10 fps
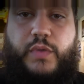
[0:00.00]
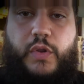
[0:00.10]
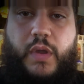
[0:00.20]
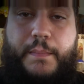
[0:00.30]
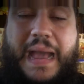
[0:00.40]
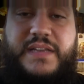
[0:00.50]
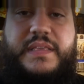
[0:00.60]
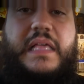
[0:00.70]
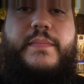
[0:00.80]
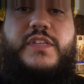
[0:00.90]
We are going back to
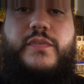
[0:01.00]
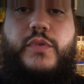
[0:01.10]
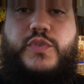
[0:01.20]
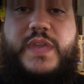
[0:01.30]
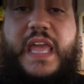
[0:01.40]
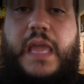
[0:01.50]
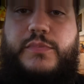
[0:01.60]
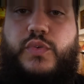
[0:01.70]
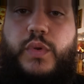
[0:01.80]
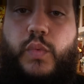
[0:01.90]
the elements from which we
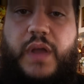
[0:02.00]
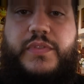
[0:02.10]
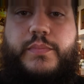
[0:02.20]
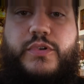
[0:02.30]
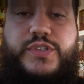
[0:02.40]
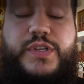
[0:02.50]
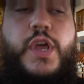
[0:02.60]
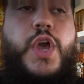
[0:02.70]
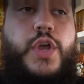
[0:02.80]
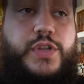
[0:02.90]
came. So we want the person
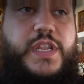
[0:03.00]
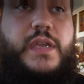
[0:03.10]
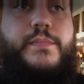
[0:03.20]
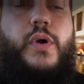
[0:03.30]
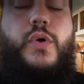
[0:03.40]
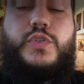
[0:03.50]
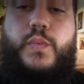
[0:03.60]
to decompose.